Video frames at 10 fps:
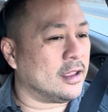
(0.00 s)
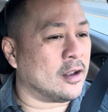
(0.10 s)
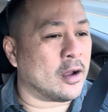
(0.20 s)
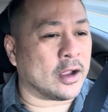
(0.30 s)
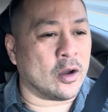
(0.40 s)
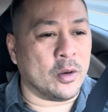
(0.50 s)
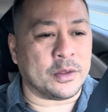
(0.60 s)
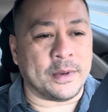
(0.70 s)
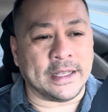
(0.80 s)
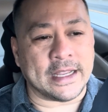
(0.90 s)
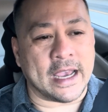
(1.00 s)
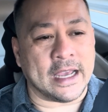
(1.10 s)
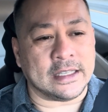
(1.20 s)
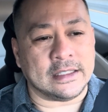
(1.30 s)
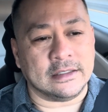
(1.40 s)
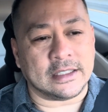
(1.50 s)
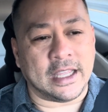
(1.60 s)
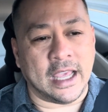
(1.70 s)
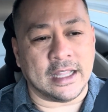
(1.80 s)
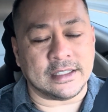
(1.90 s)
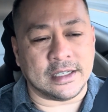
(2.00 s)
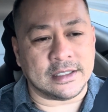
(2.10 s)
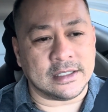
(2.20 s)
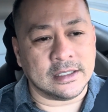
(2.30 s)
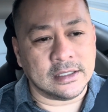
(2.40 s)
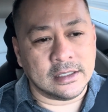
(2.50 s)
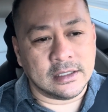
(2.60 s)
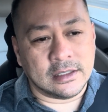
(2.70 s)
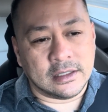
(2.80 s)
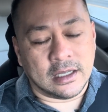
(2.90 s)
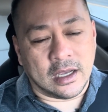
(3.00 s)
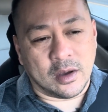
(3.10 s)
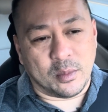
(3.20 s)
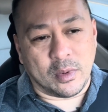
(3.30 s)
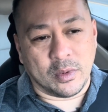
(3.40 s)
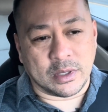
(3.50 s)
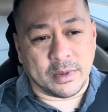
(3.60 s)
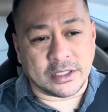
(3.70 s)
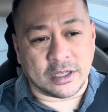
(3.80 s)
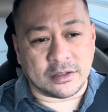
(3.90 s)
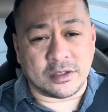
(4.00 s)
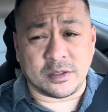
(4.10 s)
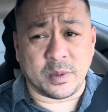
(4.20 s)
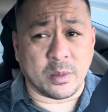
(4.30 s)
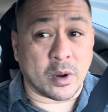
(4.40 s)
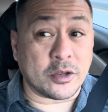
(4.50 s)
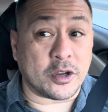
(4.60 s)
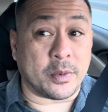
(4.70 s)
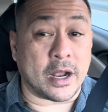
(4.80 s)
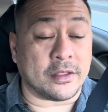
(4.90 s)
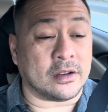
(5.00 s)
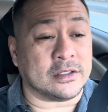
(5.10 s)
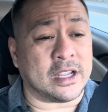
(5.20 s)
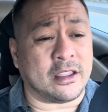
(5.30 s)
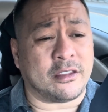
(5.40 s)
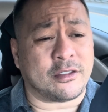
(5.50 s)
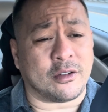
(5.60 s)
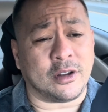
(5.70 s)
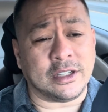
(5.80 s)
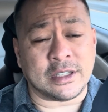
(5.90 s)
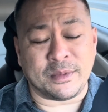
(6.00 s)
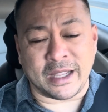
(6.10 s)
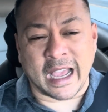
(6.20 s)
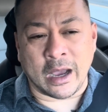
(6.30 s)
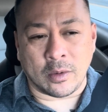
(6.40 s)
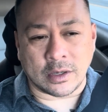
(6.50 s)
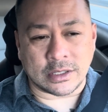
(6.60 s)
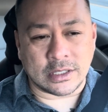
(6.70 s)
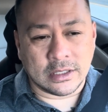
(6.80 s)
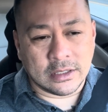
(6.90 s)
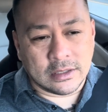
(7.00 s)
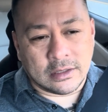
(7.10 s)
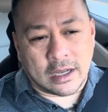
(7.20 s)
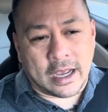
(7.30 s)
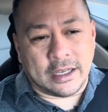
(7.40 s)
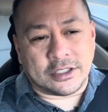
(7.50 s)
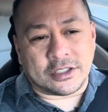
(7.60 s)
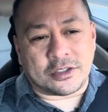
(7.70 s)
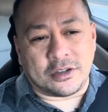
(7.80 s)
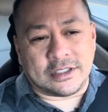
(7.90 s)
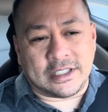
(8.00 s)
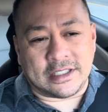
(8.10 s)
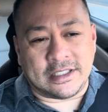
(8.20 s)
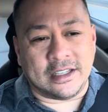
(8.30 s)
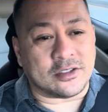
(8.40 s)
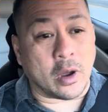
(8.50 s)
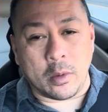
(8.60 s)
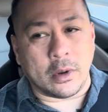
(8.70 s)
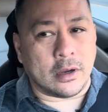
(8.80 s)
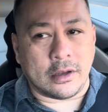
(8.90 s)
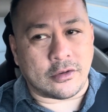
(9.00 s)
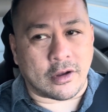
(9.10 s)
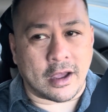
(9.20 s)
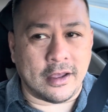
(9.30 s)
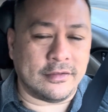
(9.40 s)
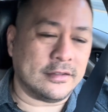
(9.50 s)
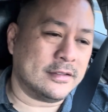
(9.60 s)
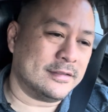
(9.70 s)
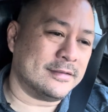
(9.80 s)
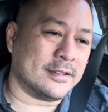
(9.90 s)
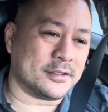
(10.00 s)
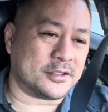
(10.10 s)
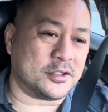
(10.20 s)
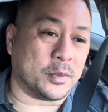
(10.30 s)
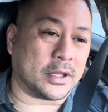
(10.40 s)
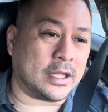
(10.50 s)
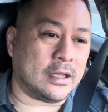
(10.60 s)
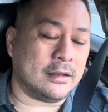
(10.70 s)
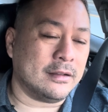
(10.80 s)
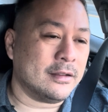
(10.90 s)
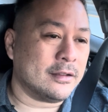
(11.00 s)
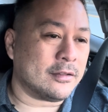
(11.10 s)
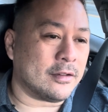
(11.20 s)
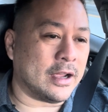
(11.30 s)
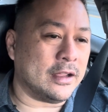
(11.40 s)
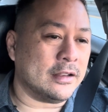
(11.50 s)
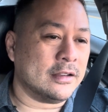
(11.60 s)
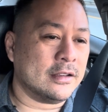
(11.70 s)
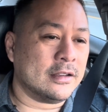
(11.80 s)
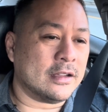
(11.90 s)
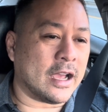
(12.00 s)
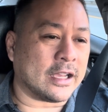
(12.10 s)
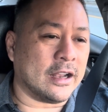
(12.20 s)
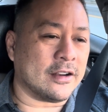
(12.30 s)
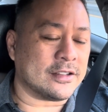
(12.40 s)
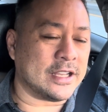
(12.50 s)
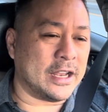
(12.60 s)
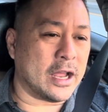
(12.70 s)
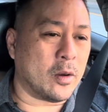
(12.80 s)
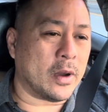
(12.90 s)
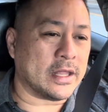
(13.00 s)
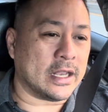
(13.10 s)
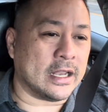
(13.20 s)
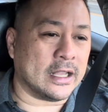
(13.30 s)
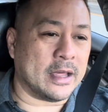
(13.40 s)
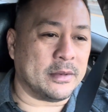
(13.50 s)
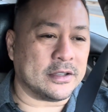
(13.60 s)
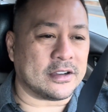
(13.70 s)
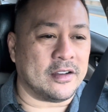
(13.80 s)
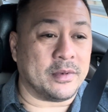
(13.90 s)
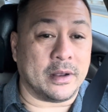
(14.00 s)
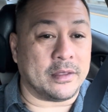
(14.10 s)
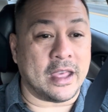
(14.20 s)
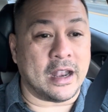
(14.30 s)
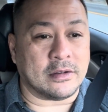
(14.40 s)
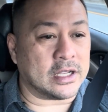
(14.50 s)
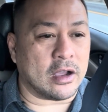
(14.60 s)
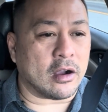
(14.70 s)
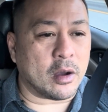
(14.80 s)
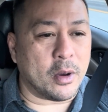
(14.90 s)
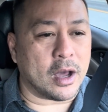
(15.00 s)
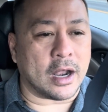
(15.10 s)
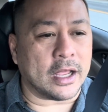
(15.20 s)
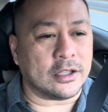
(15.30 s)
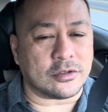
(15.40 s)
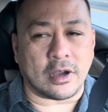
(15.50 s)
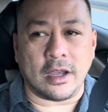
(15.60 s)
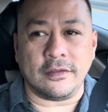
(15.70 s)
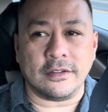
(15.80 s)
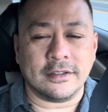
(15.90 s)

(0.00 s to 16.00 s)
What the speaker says: I go with my dad to Kansas with a bunch of other students. We road trip it out there. It's like 30 something hours. I had just turned 16, so I wanted to drive. I was a stupid kid, right? I can understand now why they didn't let me drive, but then I was like, oh, come on, I can drive.